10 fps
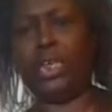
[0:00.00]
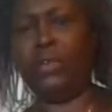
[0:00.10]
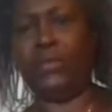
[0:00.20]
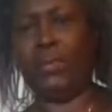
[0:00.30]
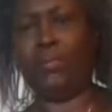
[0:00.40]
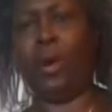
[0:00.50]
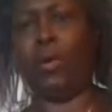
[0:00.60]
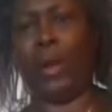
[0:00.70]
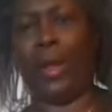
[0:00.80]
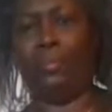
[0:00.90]
TV
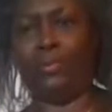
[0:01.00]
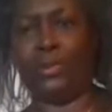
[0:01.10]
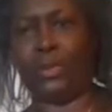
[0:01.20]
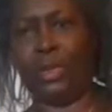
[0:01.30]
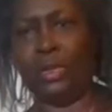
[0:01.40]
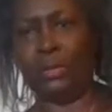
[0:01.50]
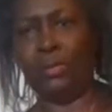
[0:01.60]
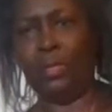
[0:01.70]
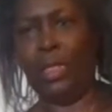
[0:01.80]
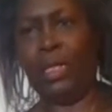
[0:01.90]
programs
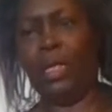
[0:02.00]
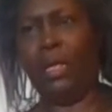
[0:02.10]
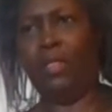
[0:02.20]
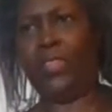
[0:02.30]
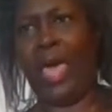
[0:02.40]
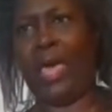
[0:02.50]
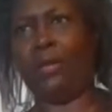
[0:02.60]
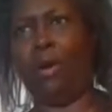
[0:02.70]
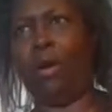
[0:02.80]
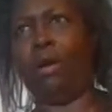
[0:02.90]

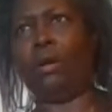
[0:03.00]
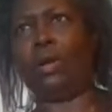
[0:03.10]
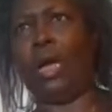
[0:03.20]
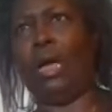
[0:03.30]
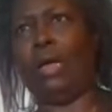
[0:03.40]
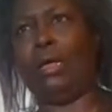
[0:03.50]
that are,